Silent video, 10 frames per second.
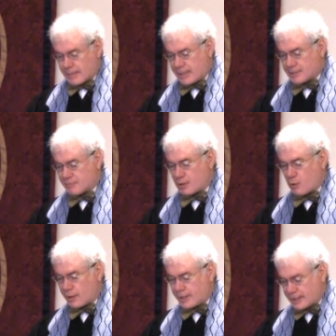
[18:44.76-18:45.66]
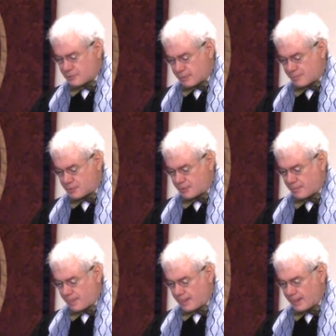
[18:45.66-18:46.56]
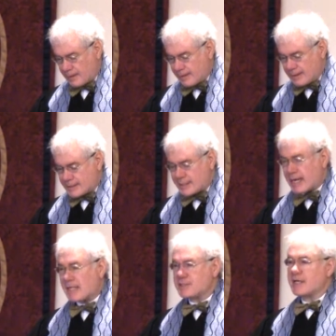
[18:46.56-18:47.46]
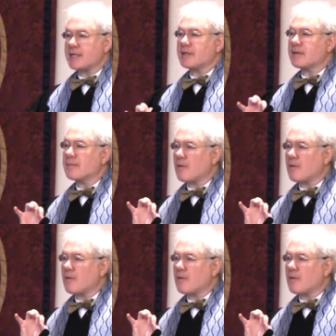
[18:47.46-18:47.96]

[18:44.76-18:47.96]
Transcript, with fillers: is recorded in Scripture, did not say,